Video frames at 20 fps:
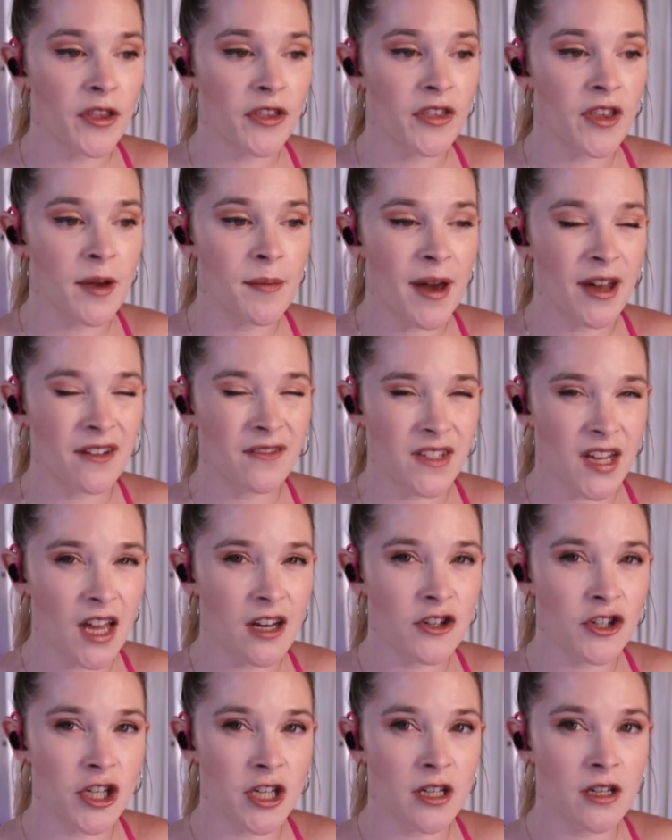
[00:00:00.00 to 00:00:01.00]
the amount of
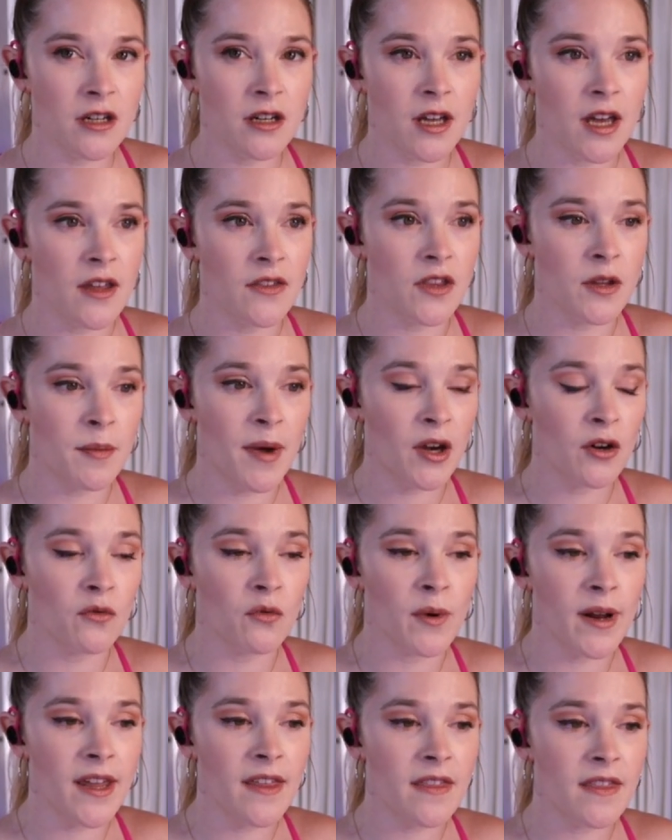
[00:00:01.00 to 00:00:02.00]
tension and the amount of
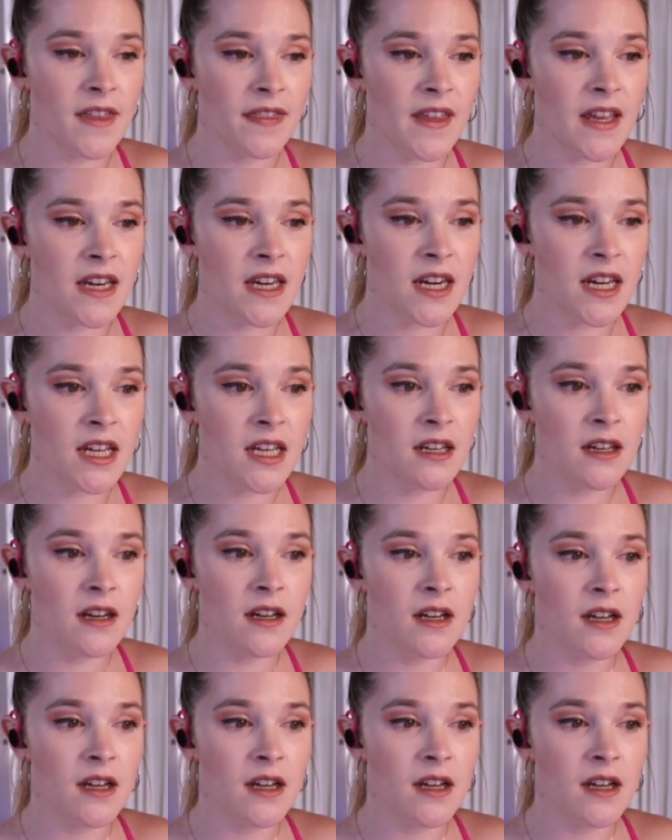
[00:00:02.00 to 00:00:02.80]
weight that they need.